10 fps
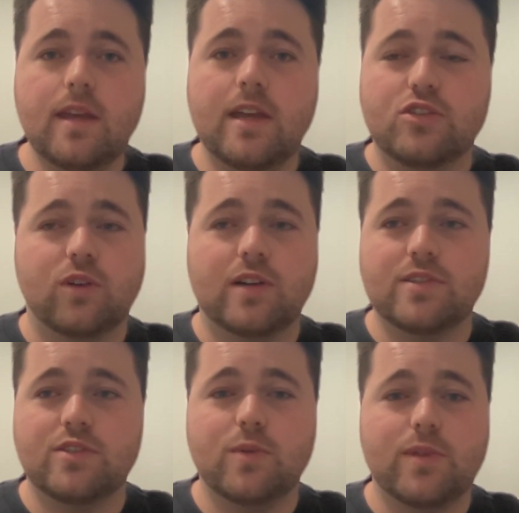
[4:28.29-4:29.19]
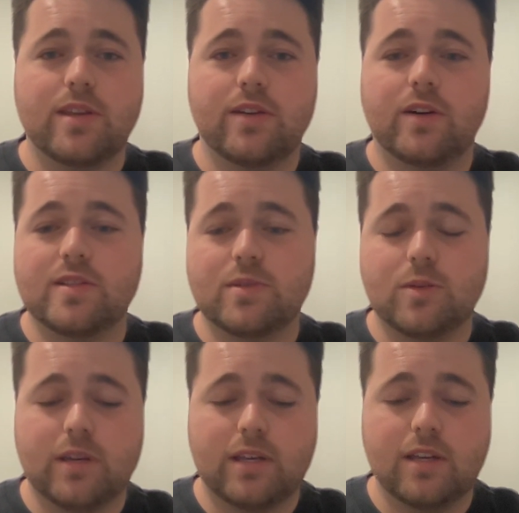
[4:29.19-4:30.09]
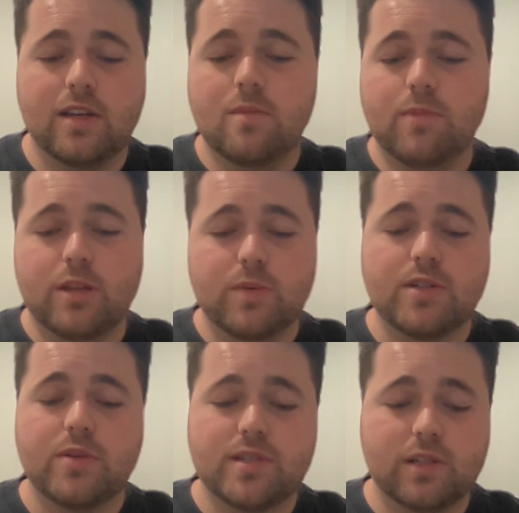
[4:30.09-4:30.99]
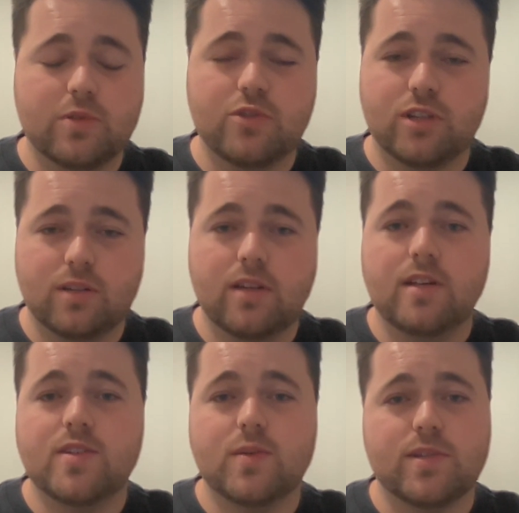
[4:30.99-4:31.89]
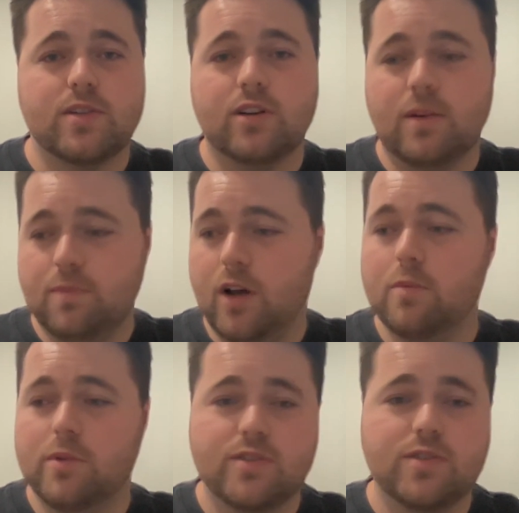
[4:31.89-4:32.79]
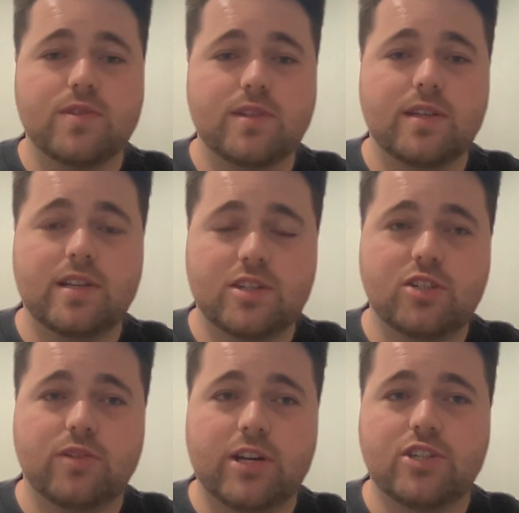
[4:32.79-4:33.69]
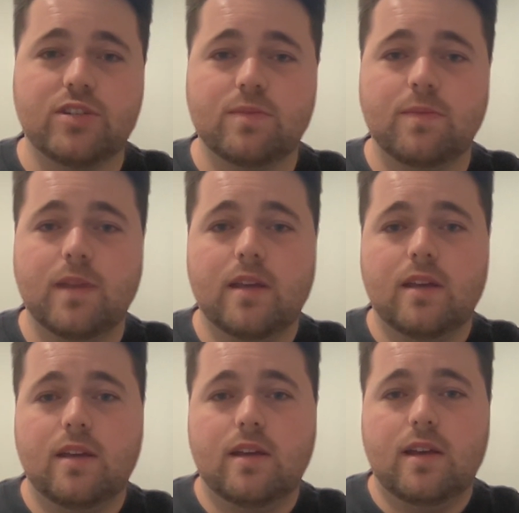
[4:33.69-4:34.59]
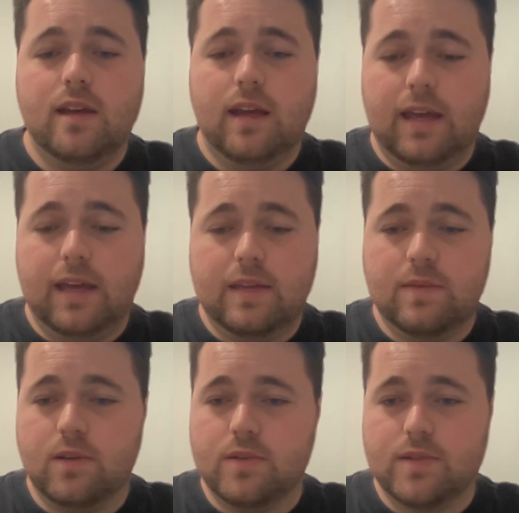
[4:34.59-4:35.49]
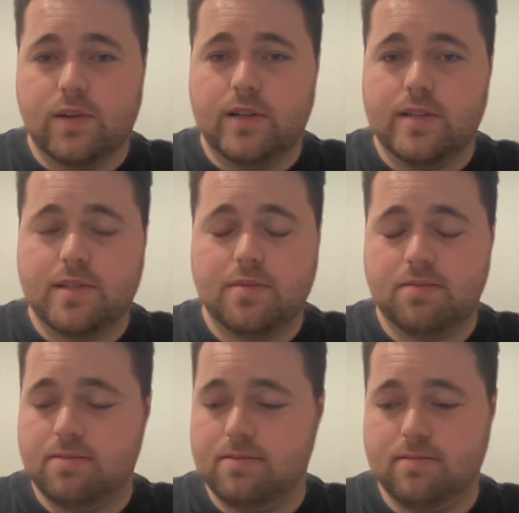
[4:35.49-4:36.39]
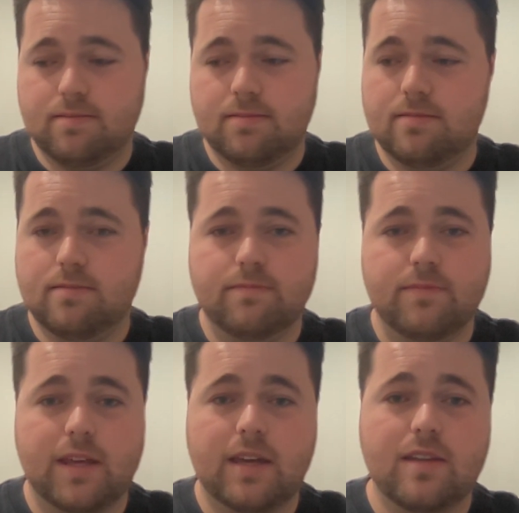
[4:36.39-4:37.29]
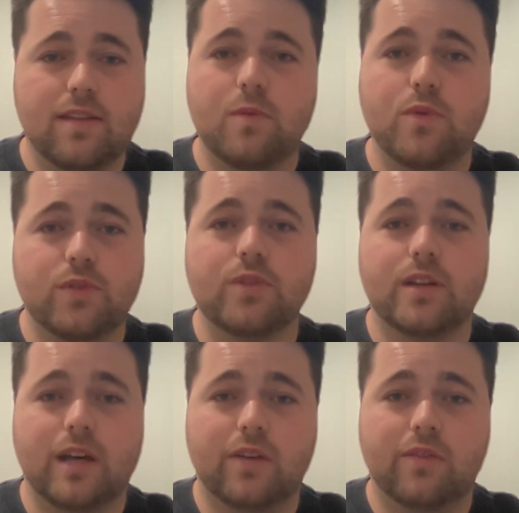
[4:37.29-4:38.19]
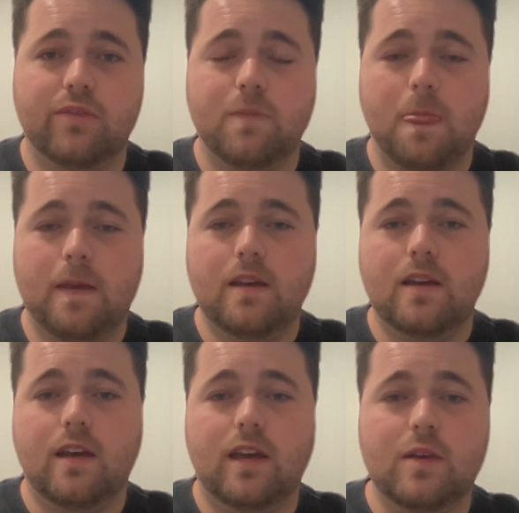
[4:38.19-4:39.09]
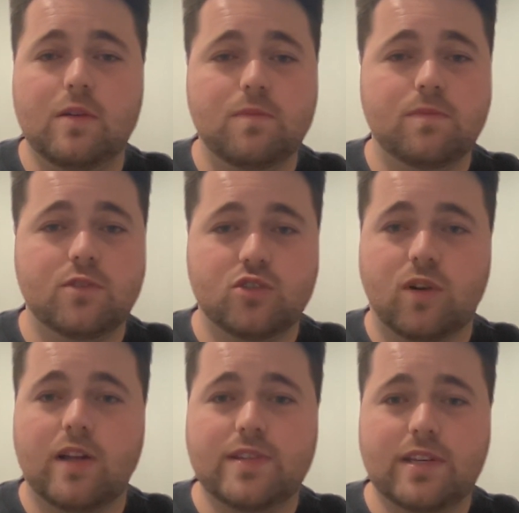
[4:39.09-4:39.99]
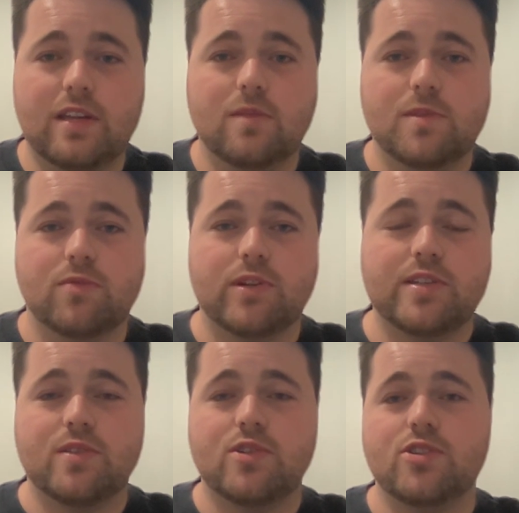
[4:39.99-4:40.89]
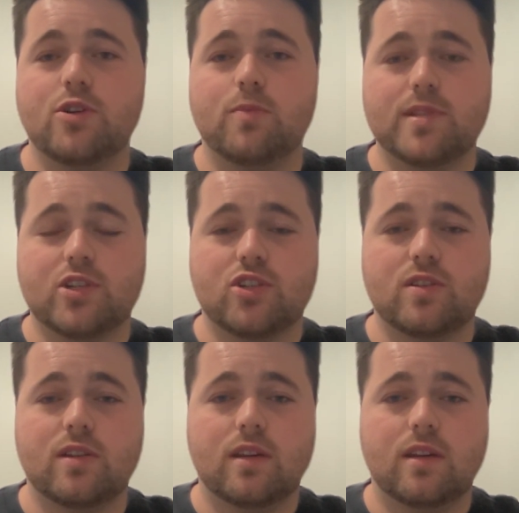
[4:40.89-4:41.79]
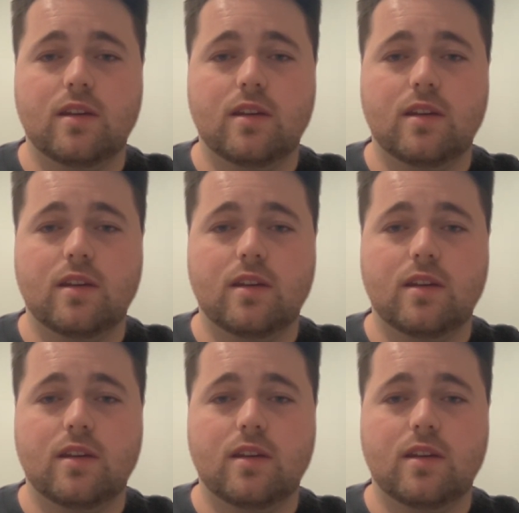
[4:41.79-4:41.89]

He tried to do what the other guys were doing, but there was no solution. So he was like, right, I'm going to turn to the next generation. And those guys, they weren't good enough. He tried to get them to research the opposition.